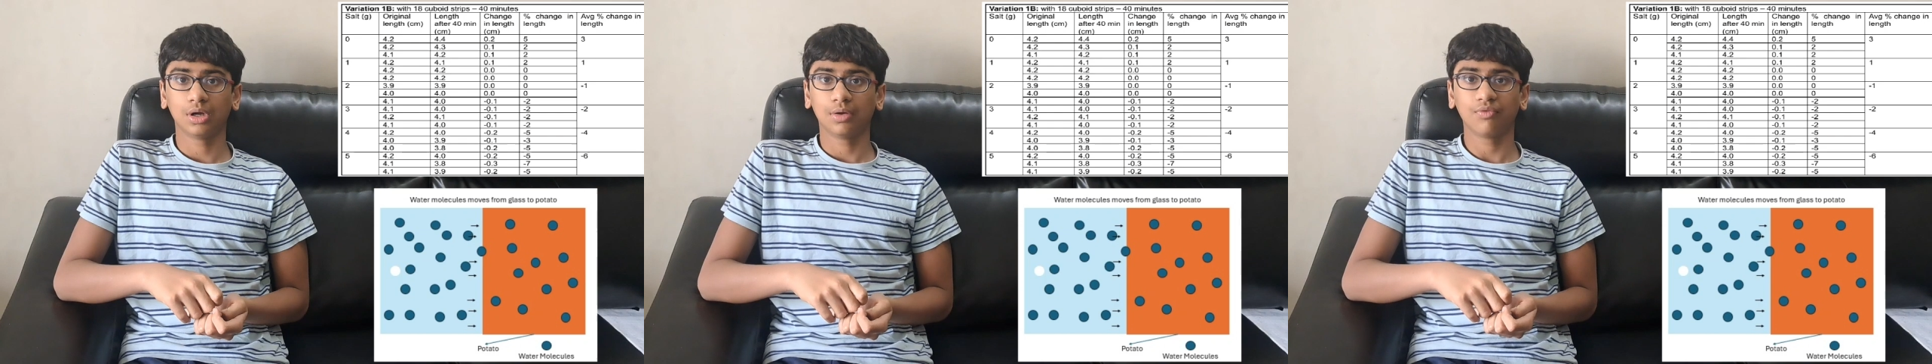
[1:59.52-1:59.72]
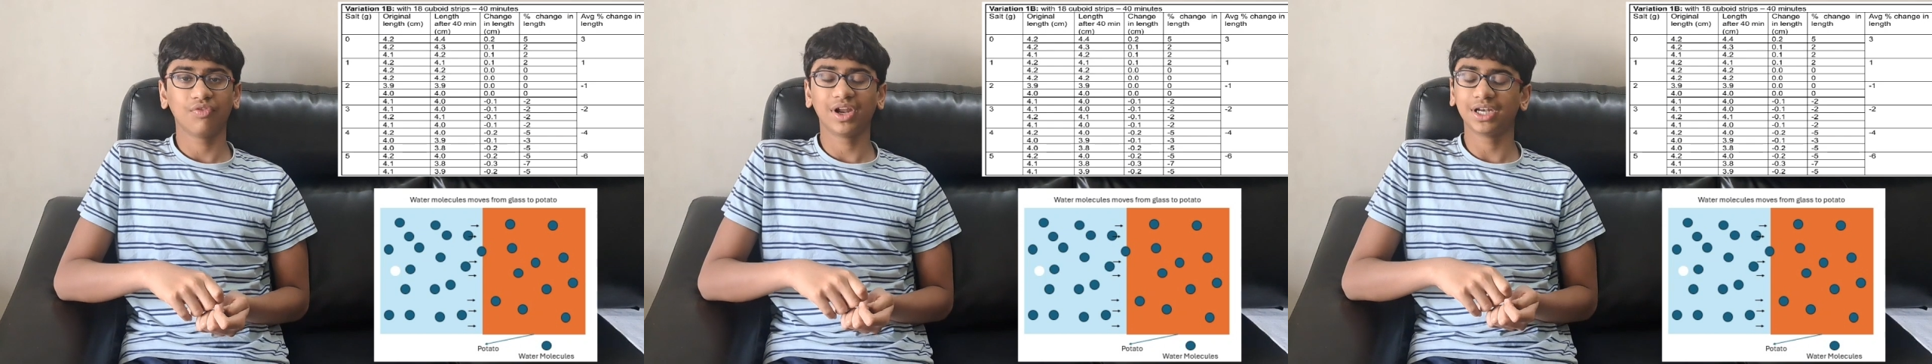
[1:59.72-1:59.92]

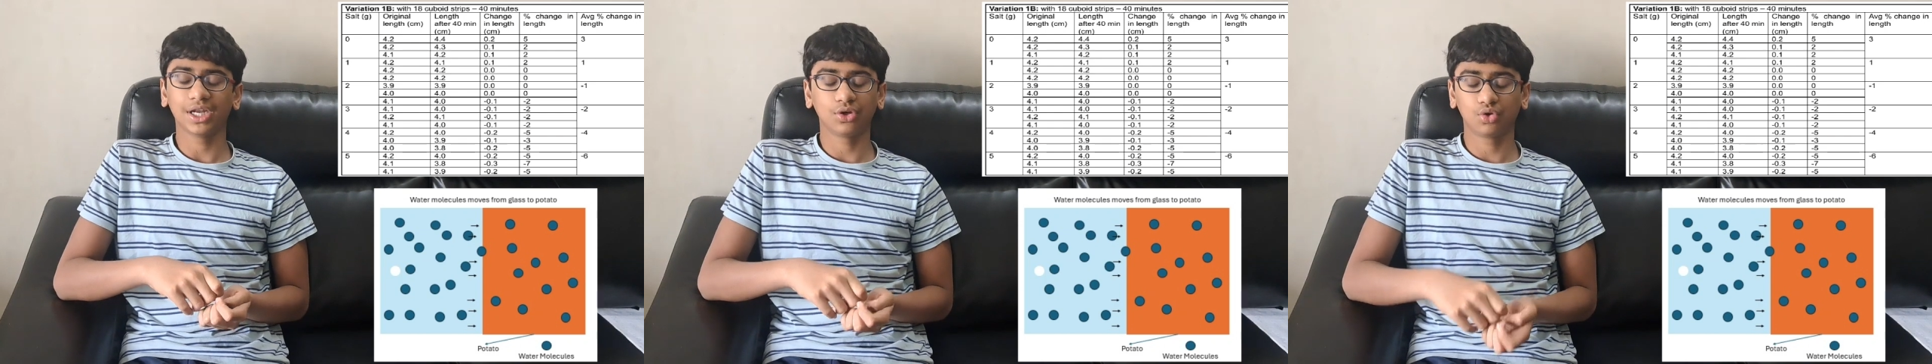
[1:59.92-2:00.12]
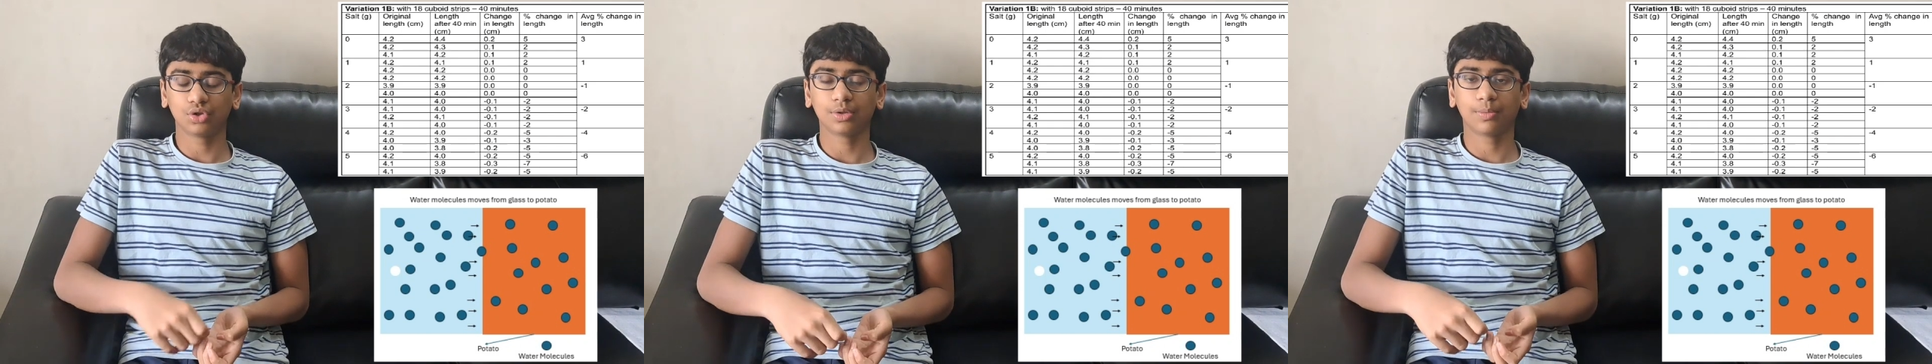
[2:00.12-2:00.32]

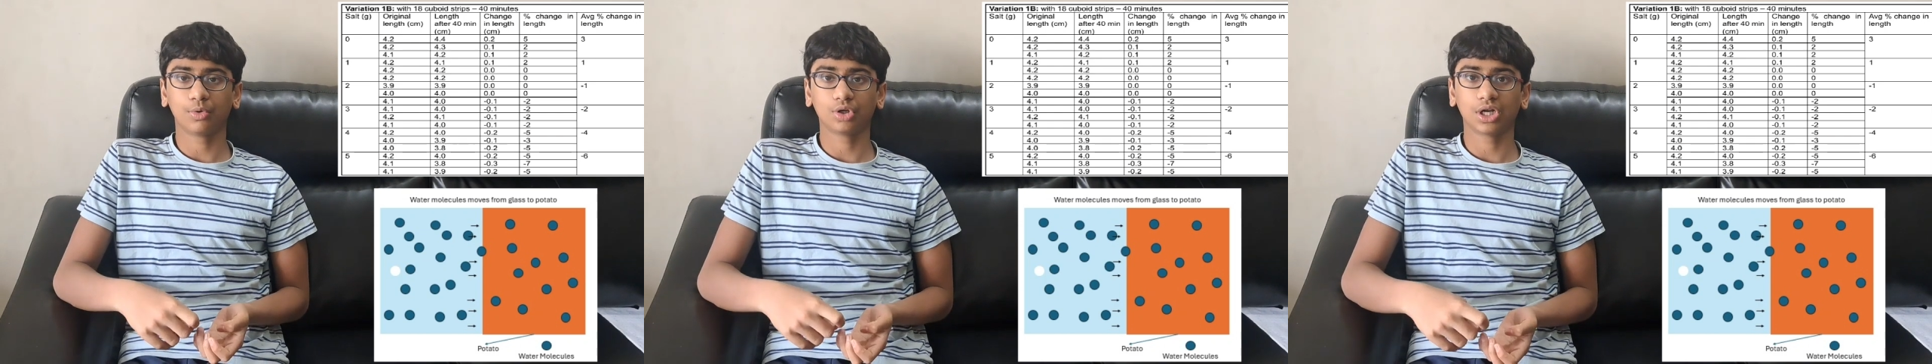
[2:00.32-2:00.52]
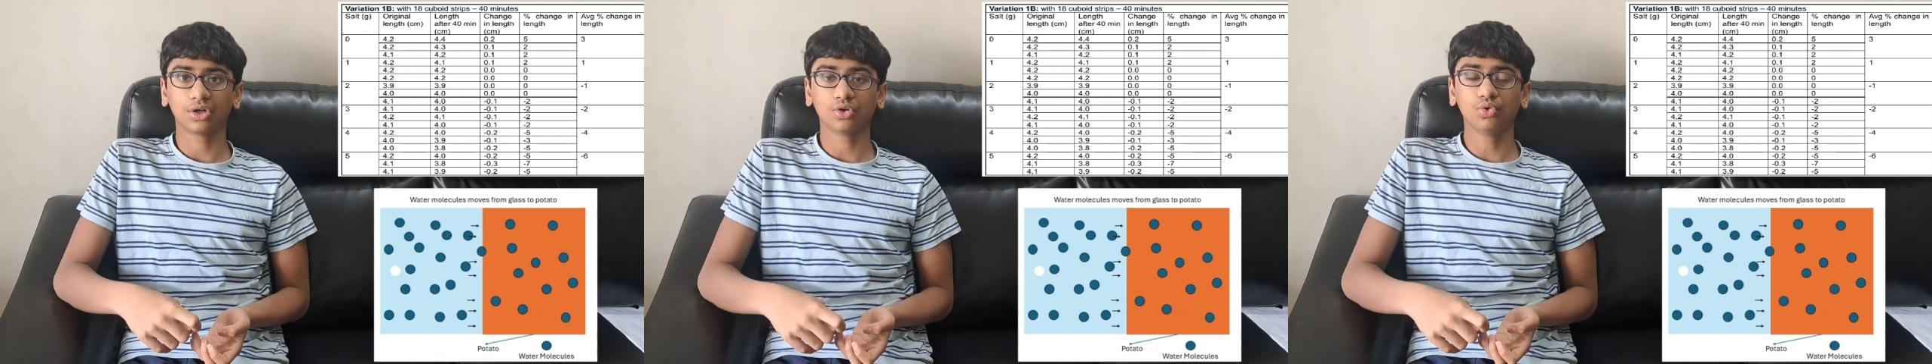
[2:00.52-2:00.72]
into the
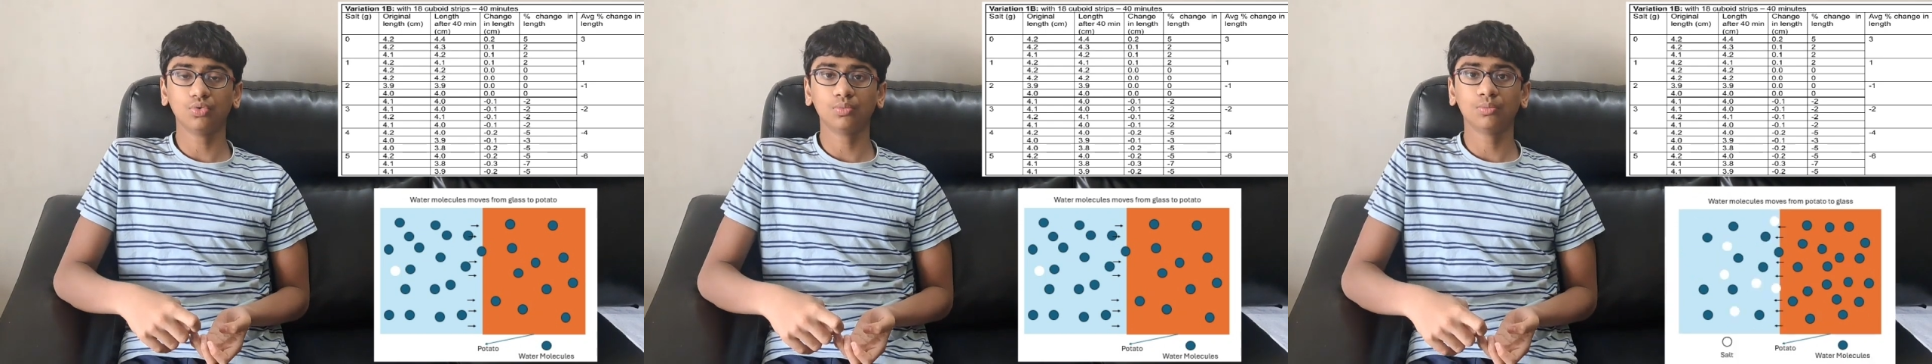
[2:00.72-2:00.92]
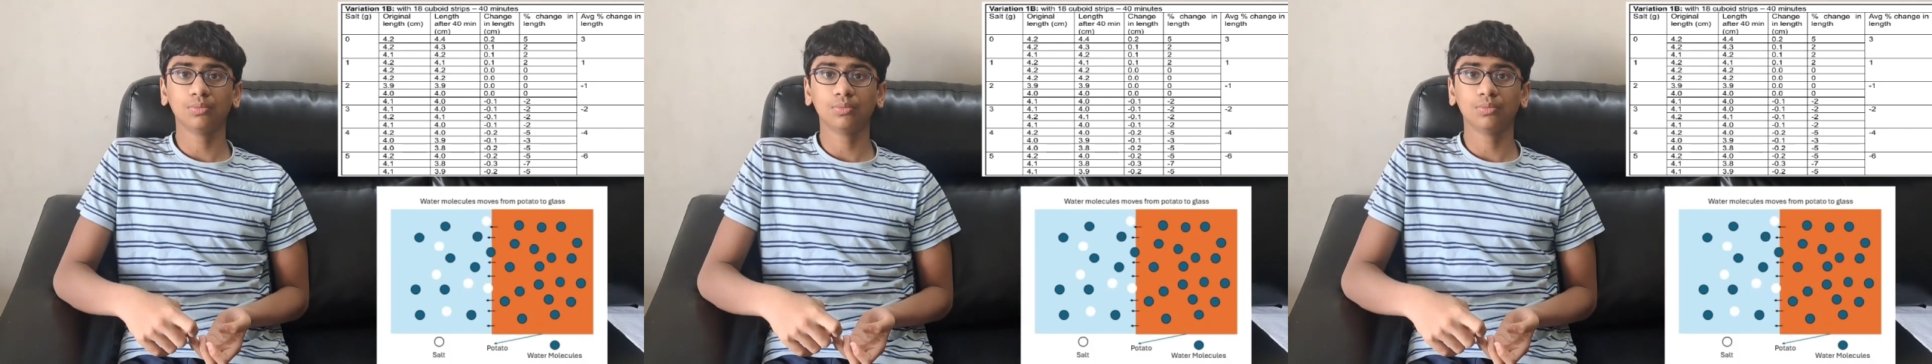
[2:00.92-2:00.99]
potato.